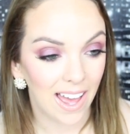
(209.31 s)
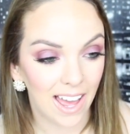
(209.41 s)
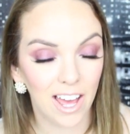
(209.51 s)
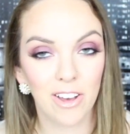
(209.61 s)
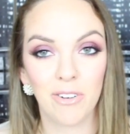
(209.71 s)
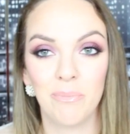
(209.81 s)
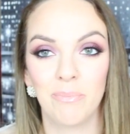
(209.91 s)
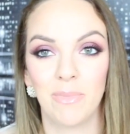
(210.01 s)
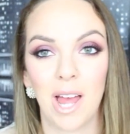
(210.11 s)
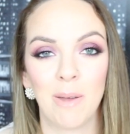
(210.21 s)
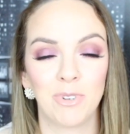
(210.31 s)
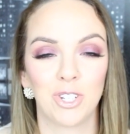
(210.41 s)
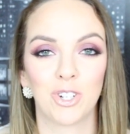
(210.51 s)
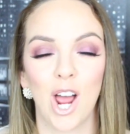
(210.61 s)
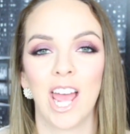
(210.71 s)
I'm
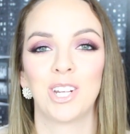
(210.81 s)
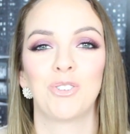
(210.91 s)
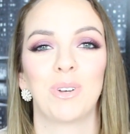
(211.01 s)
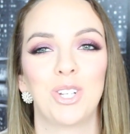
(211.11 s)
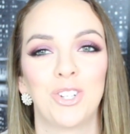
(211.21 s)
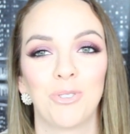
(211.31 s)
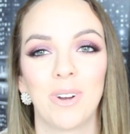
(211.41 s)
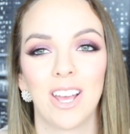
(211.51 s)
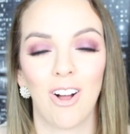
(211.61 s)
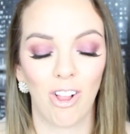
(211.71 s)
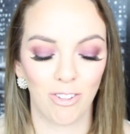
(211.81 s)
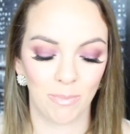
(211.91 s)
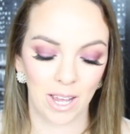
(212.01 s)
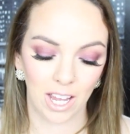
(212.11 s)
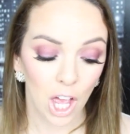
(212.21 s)
just trying to enjoy all of
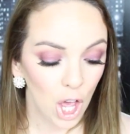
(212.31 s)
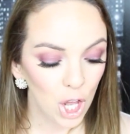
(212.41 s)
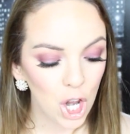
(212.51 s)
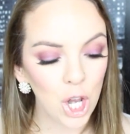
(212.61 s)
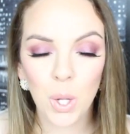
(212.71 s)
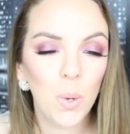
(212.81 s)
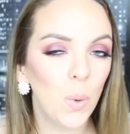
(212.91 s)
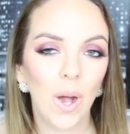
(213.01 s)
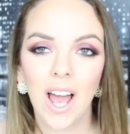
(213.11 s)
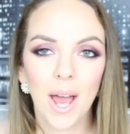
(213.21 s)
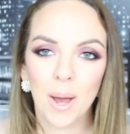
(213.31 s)
my new